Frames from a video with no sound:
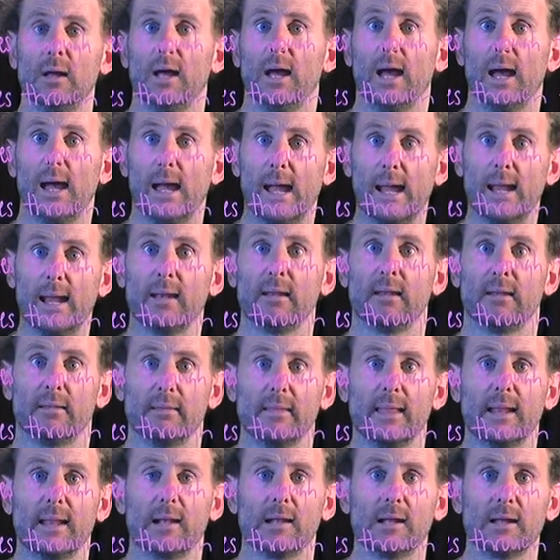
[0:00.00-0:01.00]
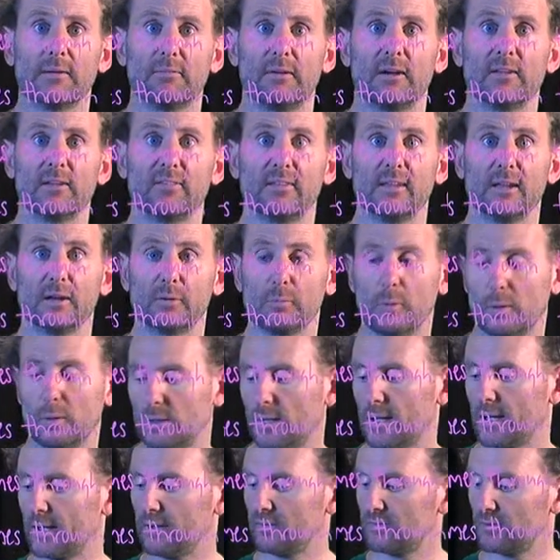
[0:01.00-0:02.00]
and that'll give us the
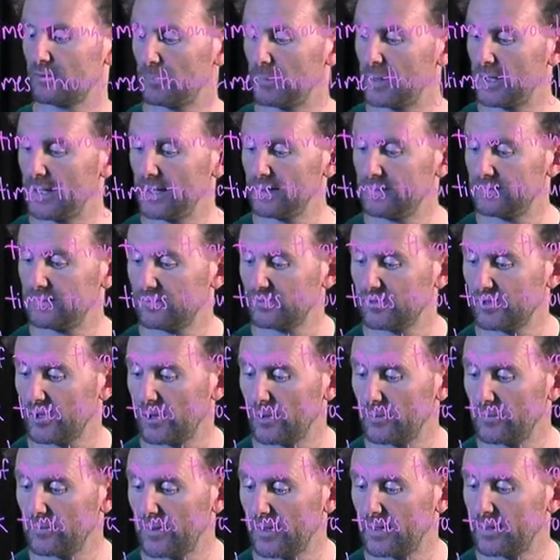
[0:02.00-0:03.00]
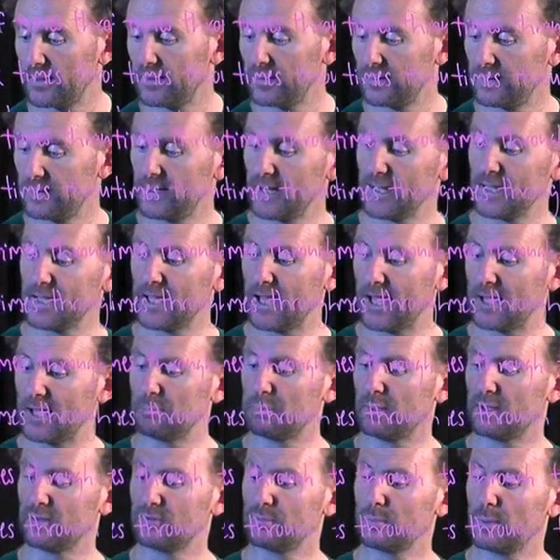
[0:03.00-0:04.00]
equality. So we need to show that dk
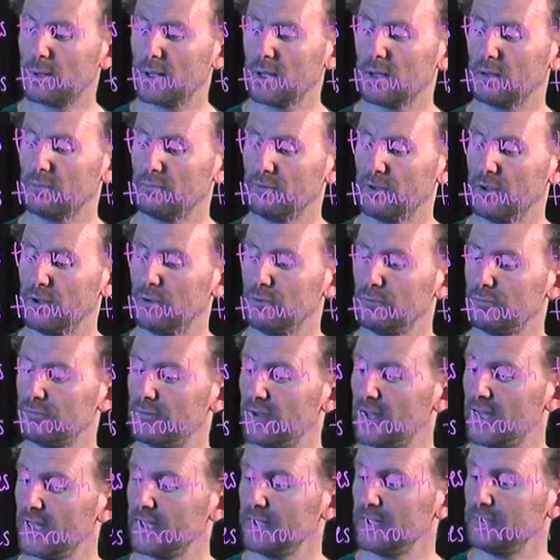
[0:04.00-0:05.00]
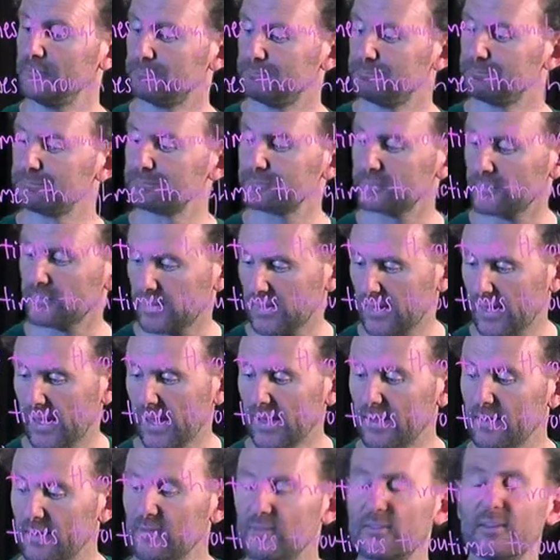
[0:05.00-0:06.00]
plus 1 of uv
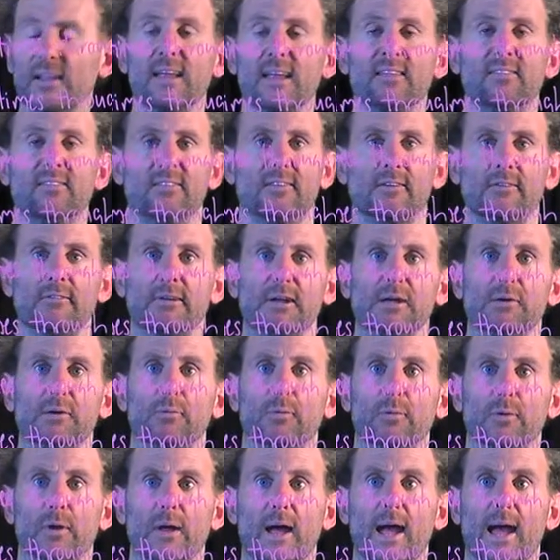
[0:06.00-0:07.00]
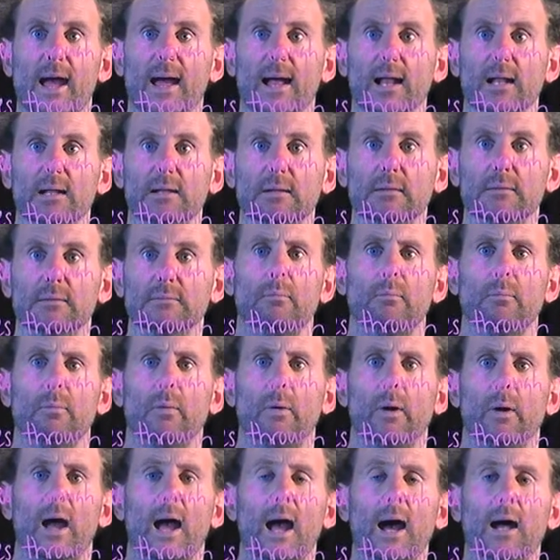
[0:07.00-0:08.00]
is less than or equal to L.
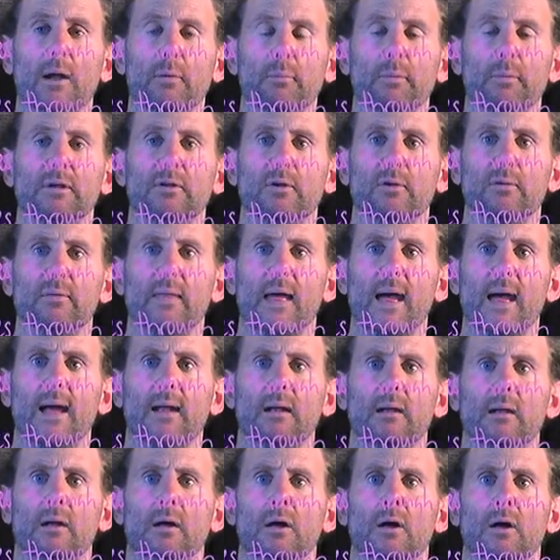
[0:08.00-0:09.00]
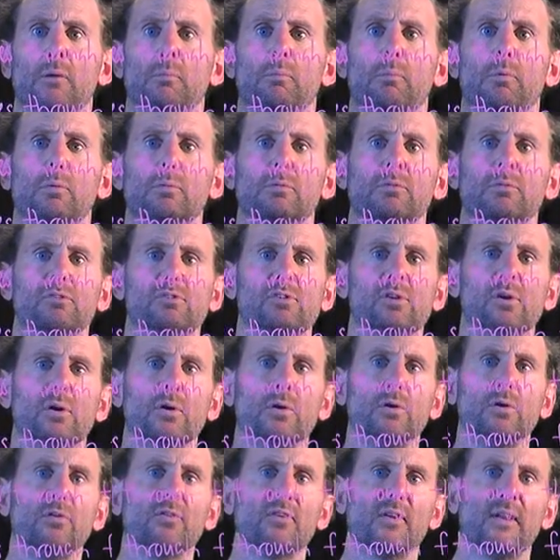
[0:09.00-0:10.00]
Well, how do we do that? We'll
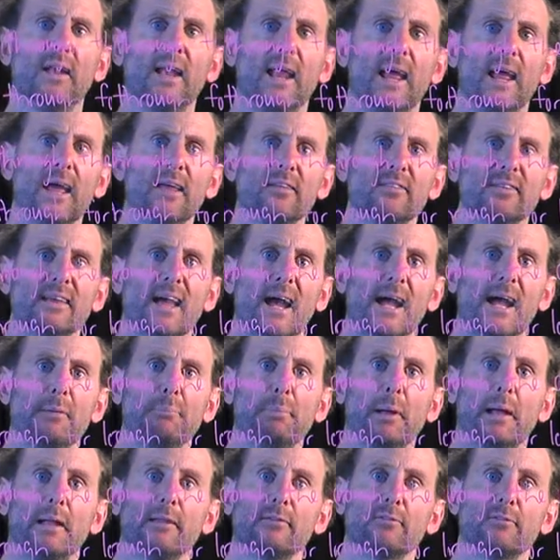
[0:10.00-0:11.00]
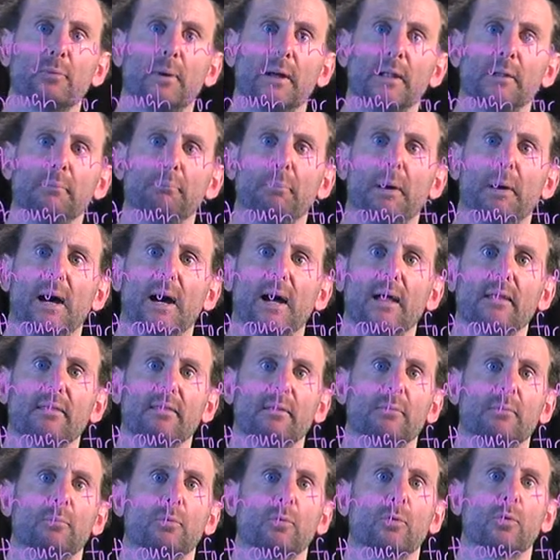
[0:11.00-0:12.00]
choose an sk plus 1 path,
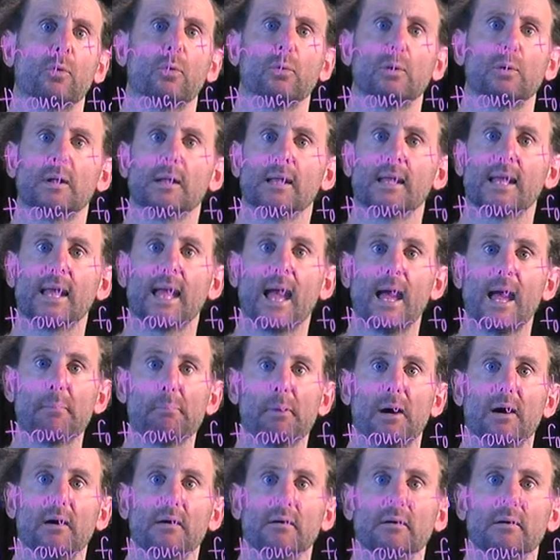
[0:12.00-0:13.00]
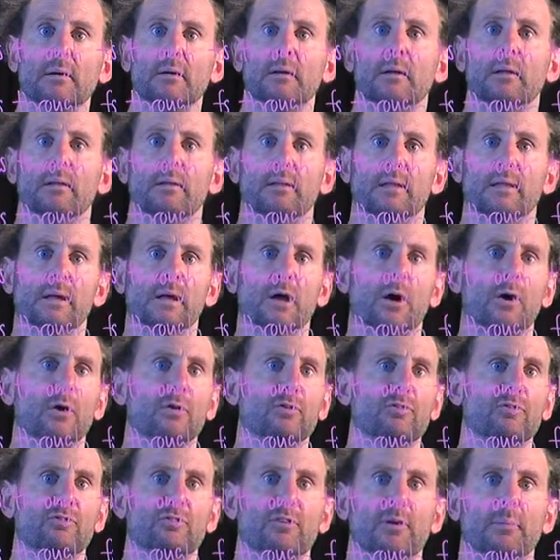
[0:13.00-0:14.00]
and we'll call it gamma, that
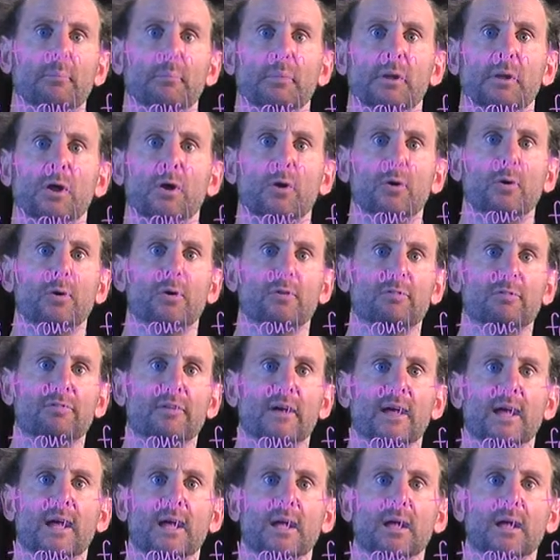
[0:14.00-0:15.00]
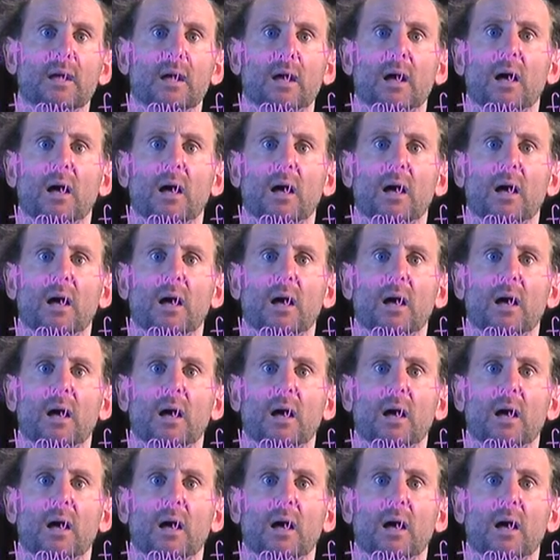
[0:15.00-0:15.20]
goes from u to v